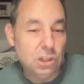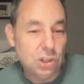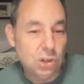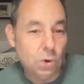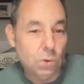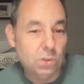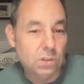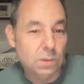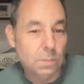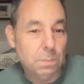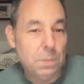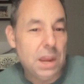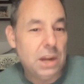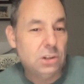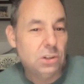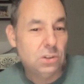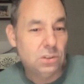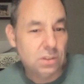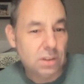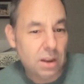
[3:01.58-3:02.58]
show some
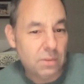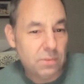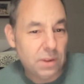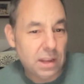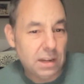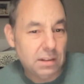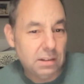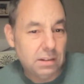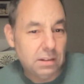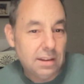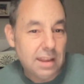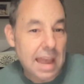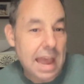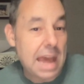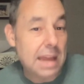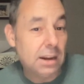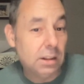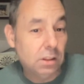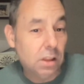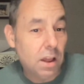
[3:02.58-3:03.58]
pictures of it,
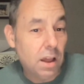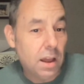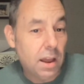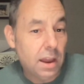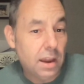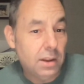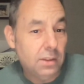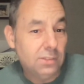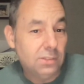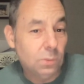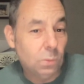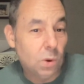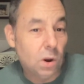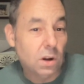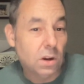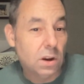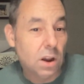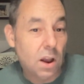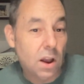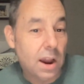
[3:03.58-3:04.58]
analyze
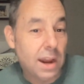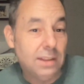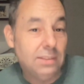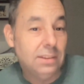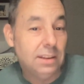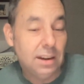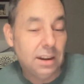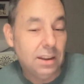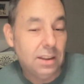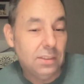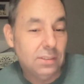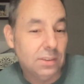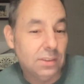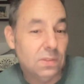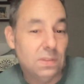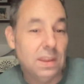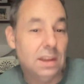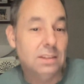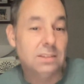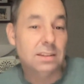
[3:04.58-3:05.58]
what kind it is
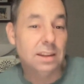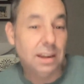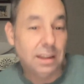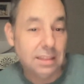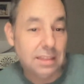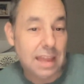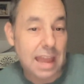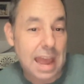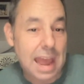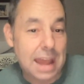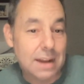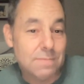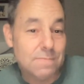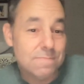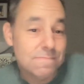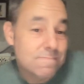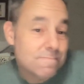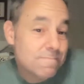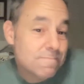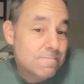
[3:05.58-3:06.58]
and things like that.
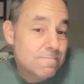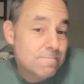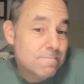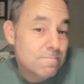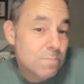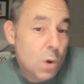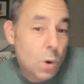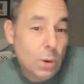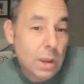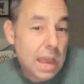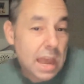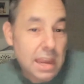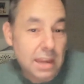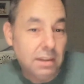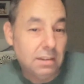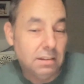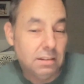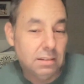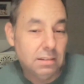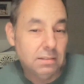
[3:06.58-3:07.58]

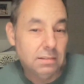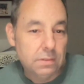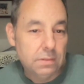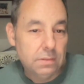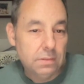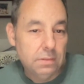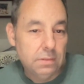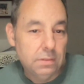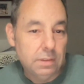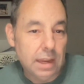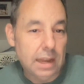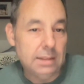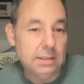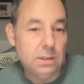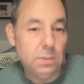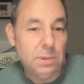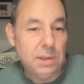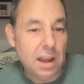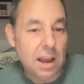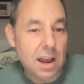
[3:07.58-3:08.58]
Okay. And
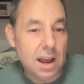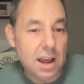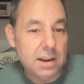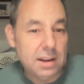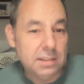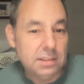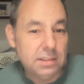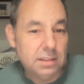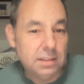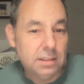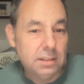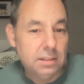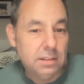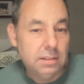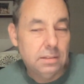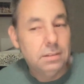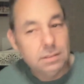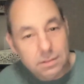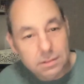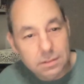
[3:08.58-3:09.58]
to be honest,
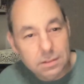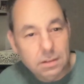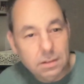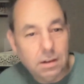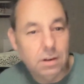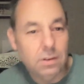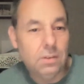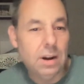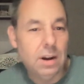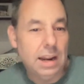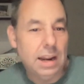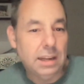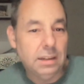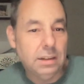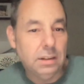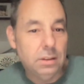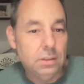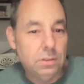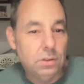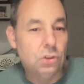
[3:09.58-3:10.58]
all right,
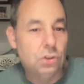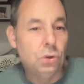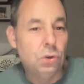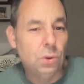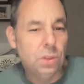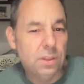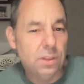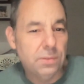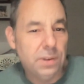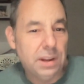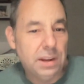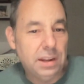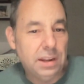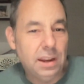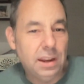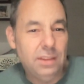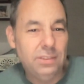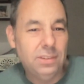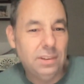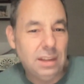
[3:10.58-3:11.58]
the truth of it
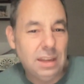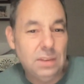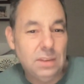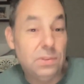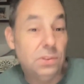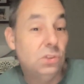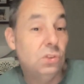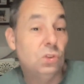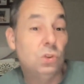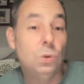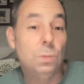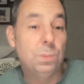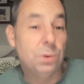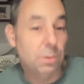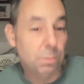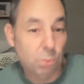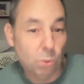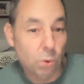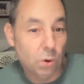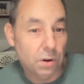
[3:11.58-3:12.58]
isn't even super
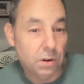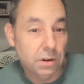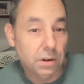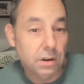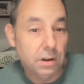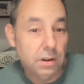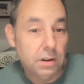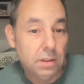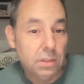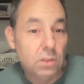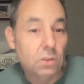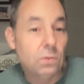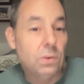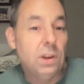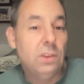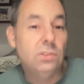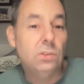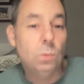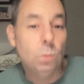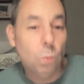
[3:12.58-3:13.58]
important. The
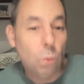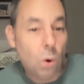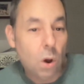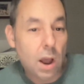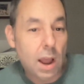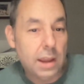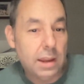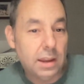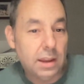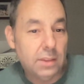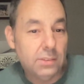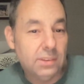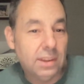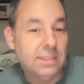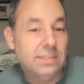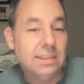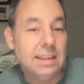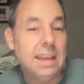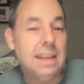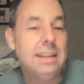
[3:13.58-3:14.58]
reason why is
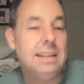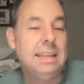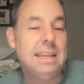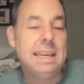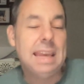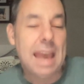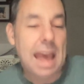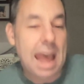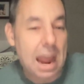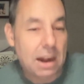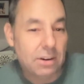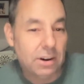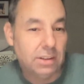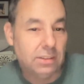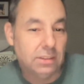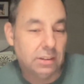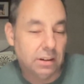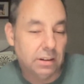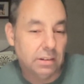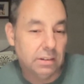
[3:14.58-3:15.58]
it's in
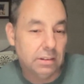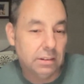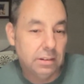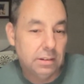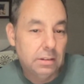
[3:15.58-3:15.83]
character.